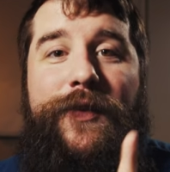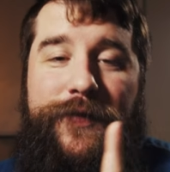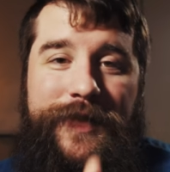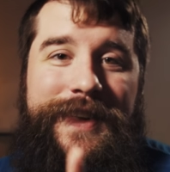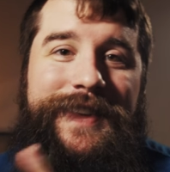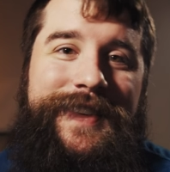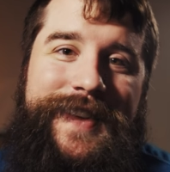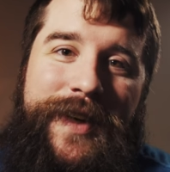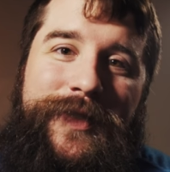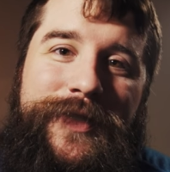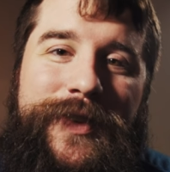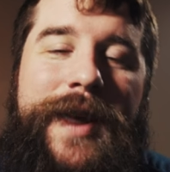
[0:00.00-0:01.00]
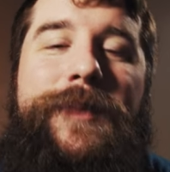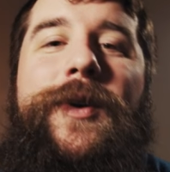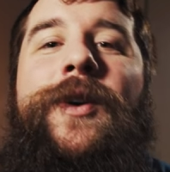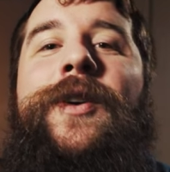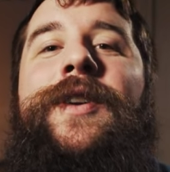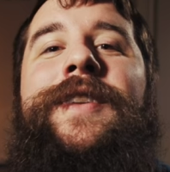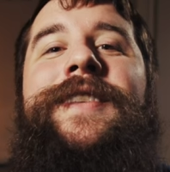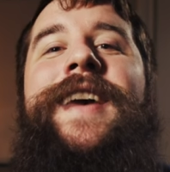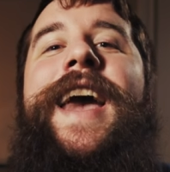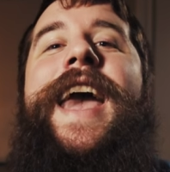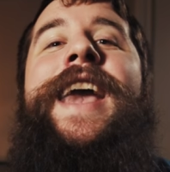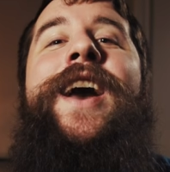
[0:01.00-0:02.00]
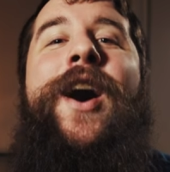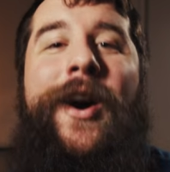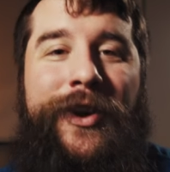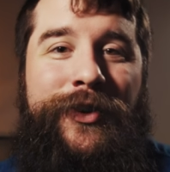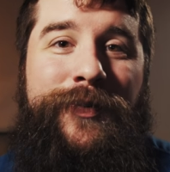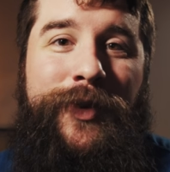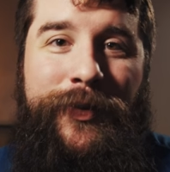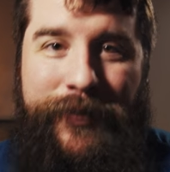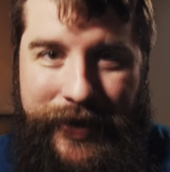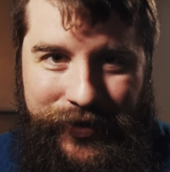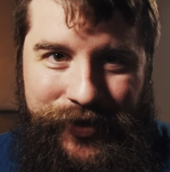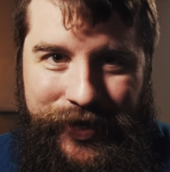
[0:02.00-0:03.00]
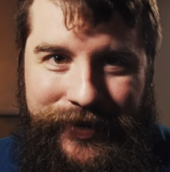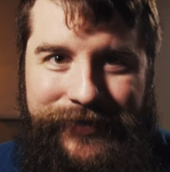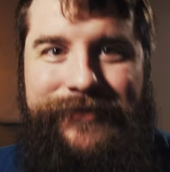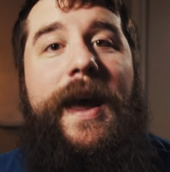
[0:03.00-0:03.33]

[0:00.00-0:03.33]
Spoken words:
For this, Soundstripe earns a honorable mention.